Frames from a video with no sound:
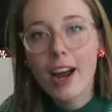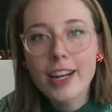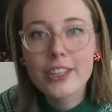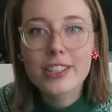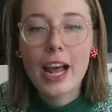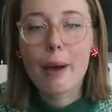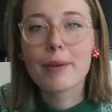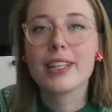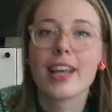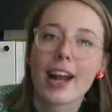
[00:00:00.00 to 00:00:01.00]
Friday just
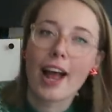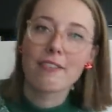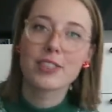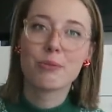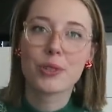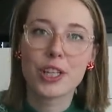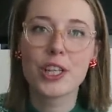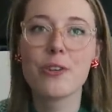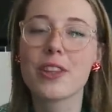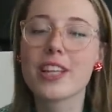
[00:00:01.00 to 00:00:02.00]
happened and I have some really
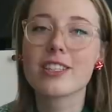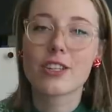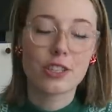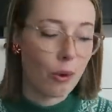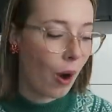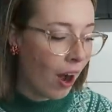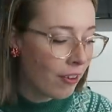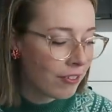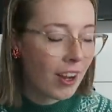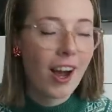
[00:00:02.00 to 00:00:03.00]
cute things to show
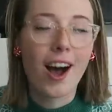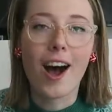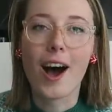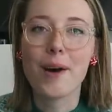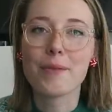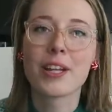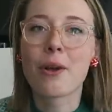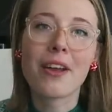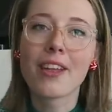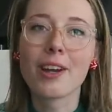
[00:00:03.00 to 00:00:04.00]
off. Um, and
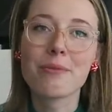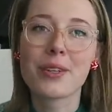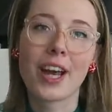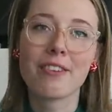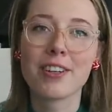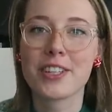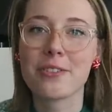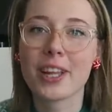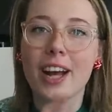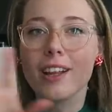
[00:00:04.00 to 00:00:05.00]
I thought it would be kind of fun to
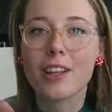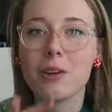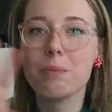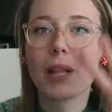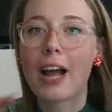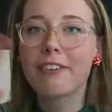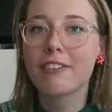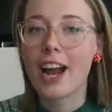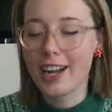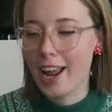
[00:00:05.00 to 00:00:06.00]
do like a little Black
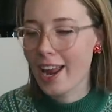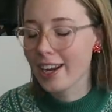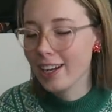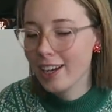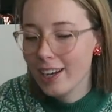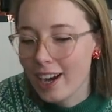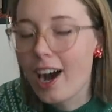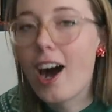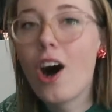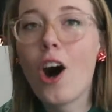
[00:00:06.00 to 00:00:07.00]
Friday
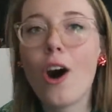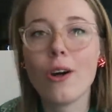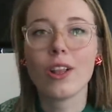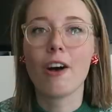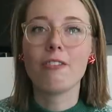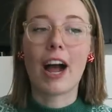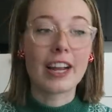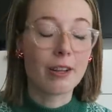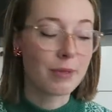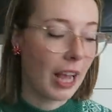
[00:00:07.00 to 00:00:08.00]
uh, haul of
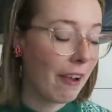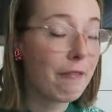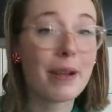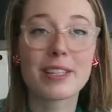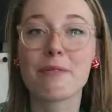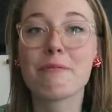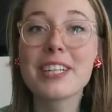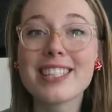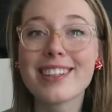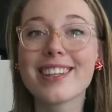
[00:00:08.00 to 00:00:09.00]
items I have picked up
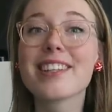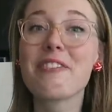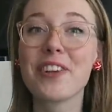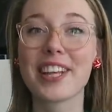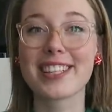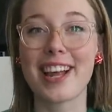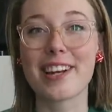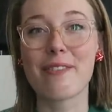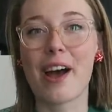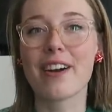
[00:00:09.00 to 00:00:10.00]
recently that I'm really
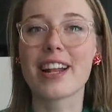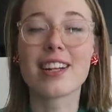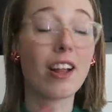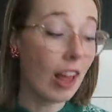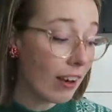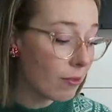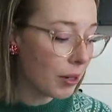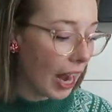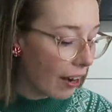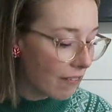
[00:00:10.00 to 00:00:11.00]
excited about. And a lot of them
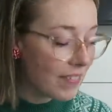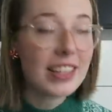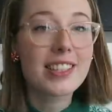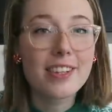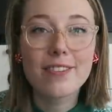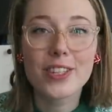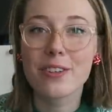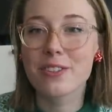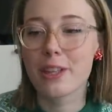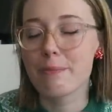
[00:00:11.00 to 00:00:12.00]
are kind of festive
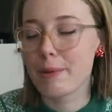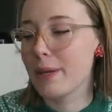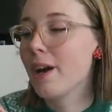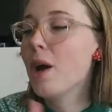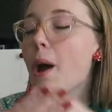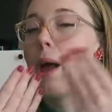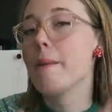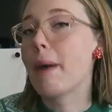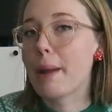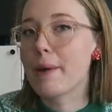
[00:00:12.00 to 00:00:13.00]
too, so they'd be
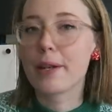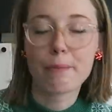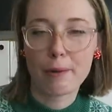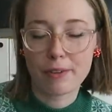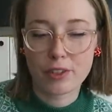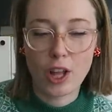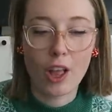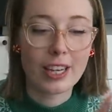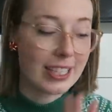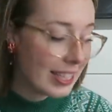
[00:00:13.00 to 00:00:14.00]
in my opinion, perfect for the holiday